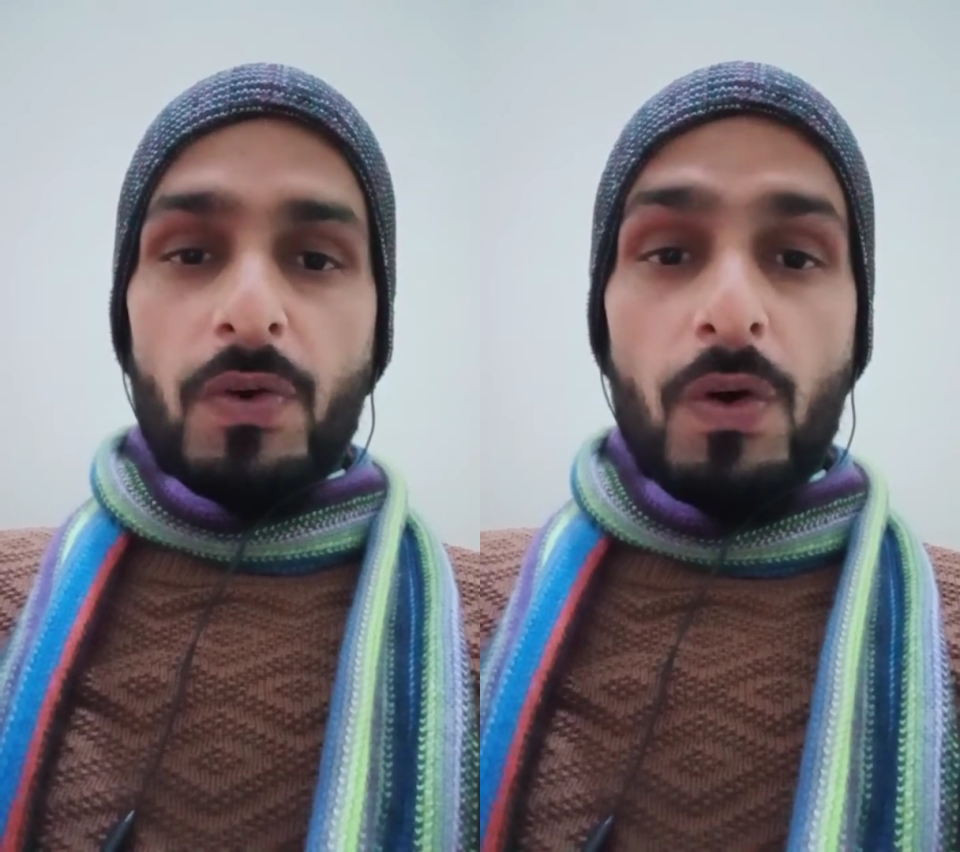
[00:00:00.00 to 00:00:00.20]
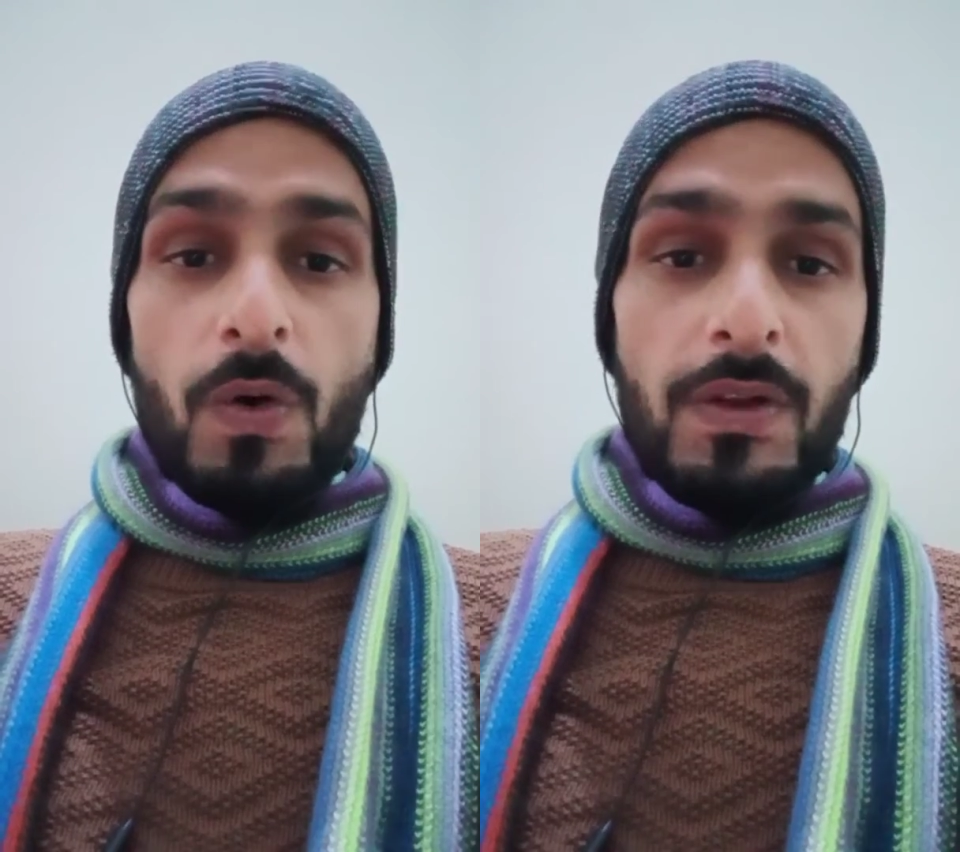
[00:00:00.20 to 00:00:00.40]

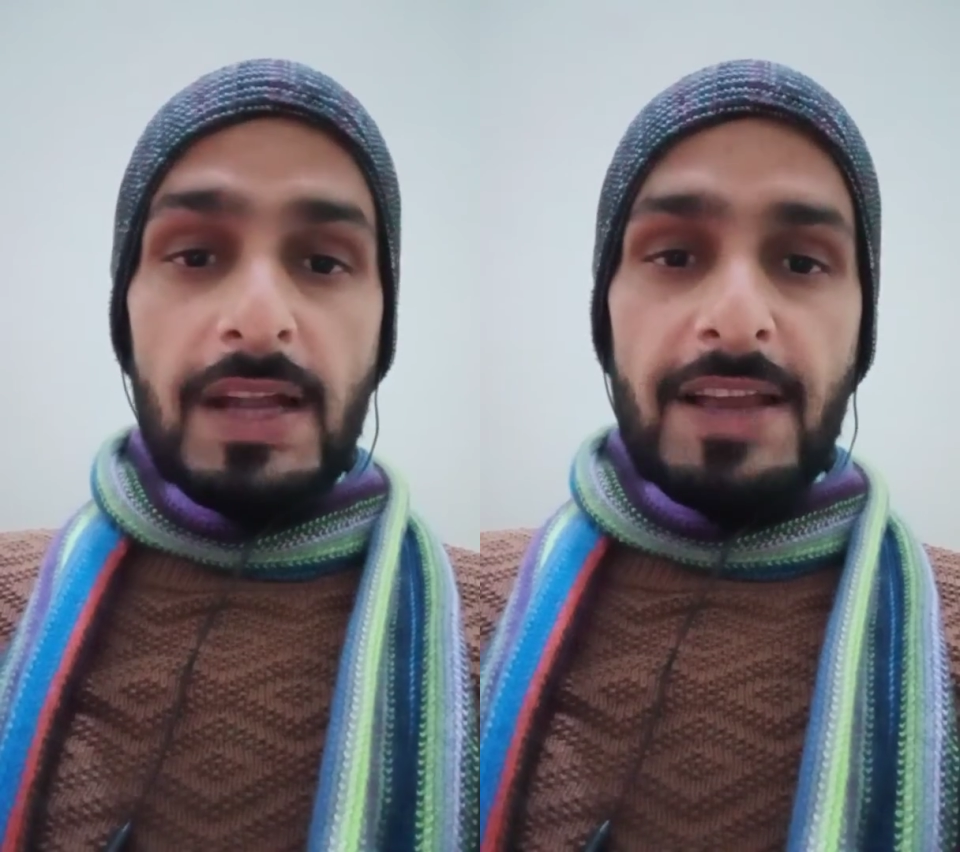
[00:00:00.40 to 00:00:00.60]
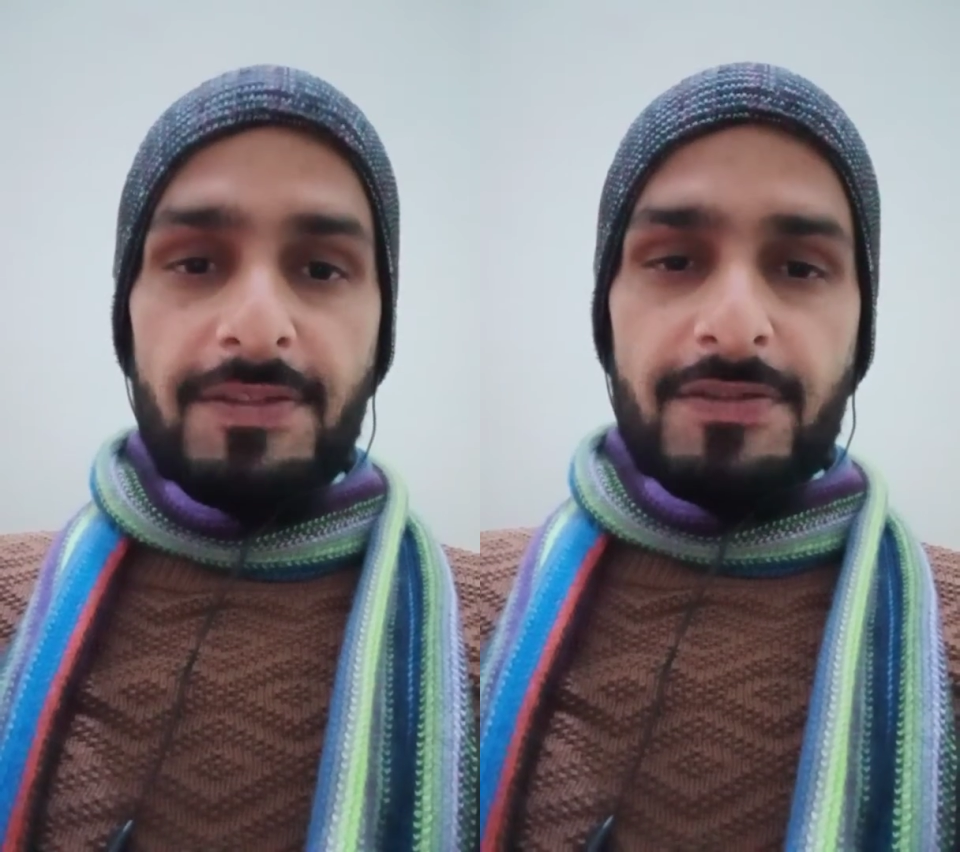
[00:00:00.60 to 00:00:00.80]
whole
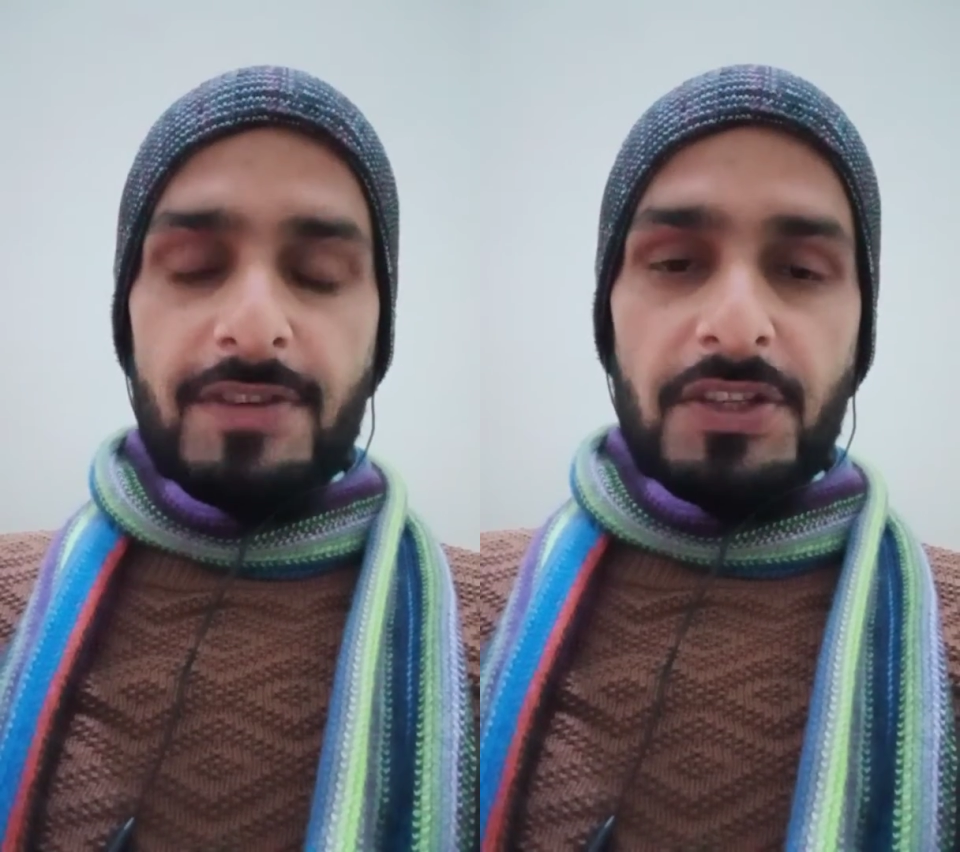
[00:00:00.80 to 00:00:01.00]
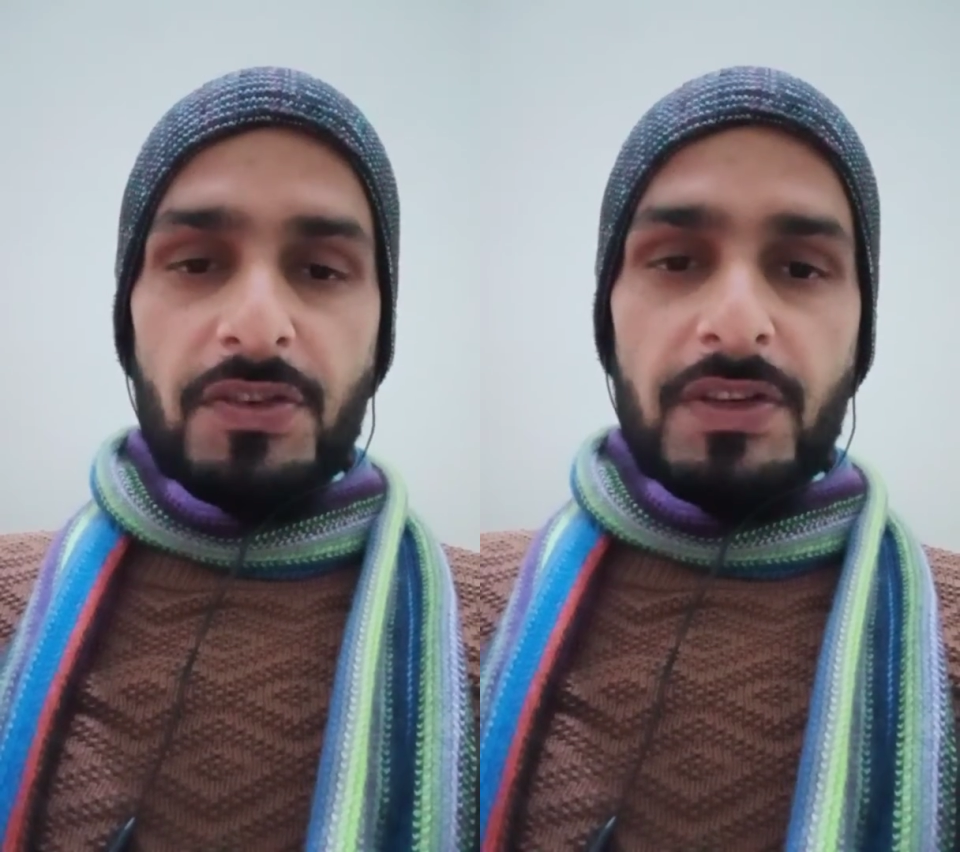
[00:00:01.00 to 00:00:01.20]
life
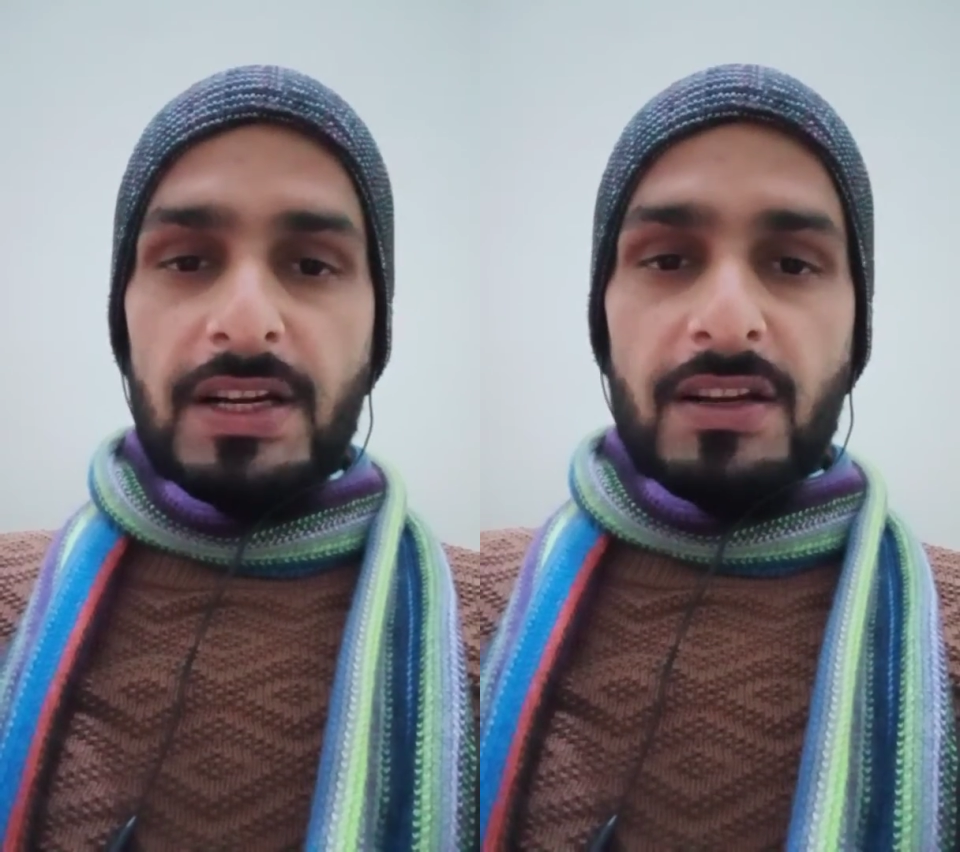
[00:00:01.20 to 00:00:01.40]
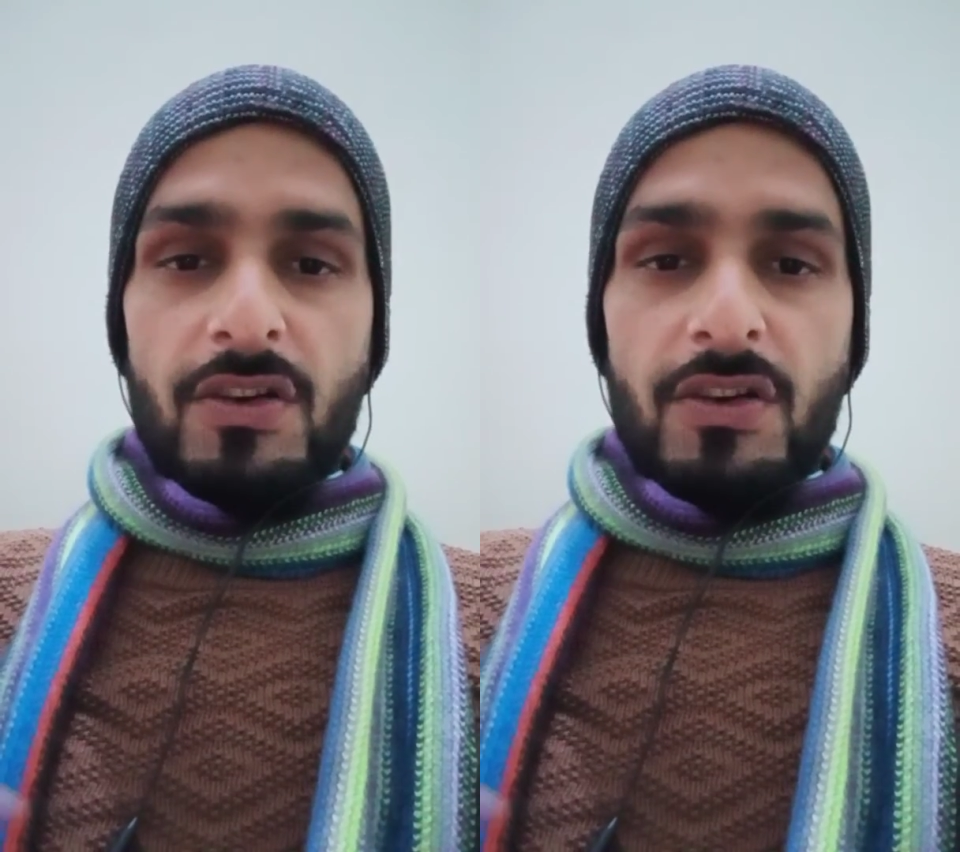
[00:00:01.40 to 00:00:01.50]
when you get a